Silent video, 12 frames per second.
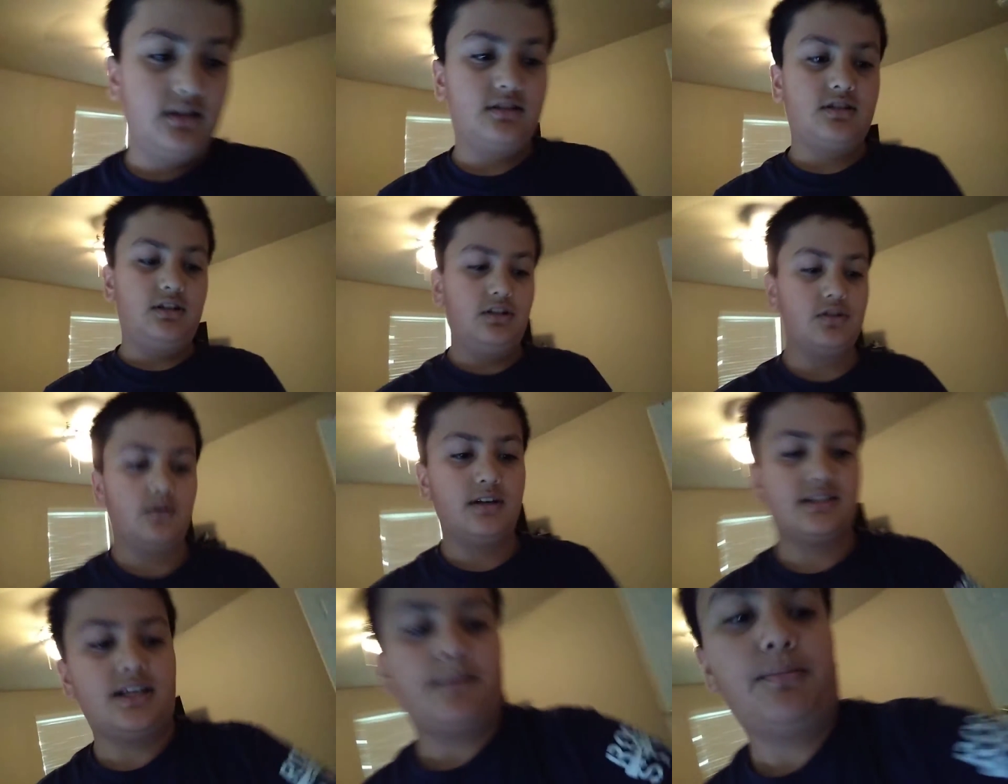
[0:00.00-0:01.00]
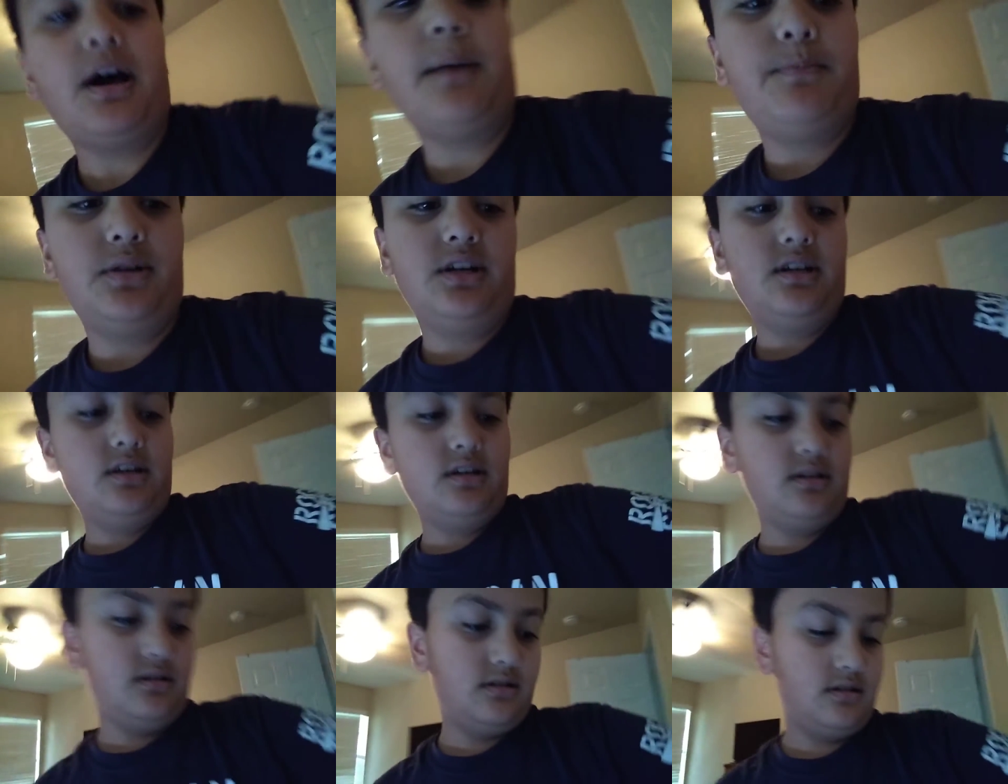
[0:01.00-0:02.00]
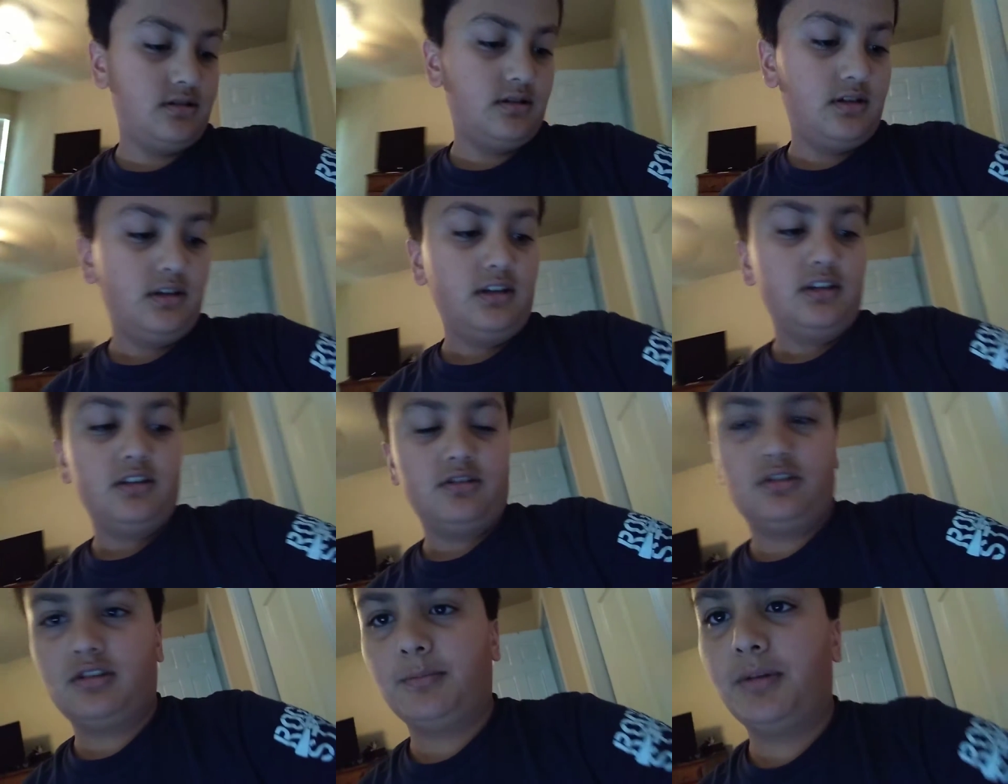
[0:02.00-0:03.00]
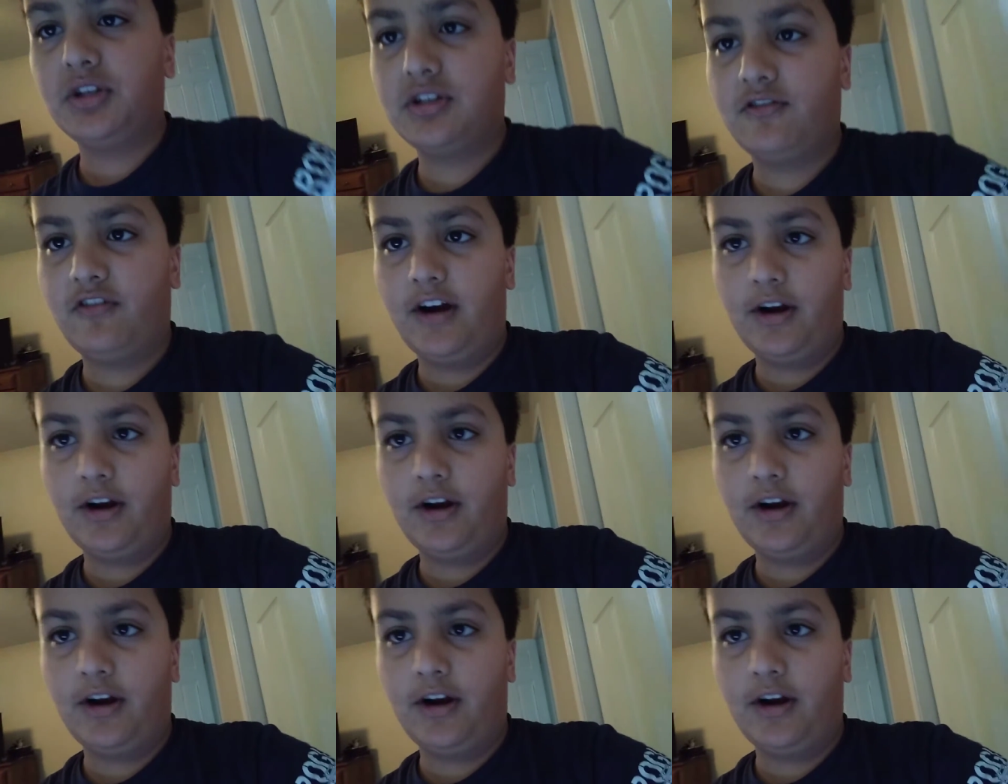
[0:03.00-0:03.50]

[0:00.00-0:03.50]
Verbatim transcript: It's called the USA Poppin. So it's a bunch of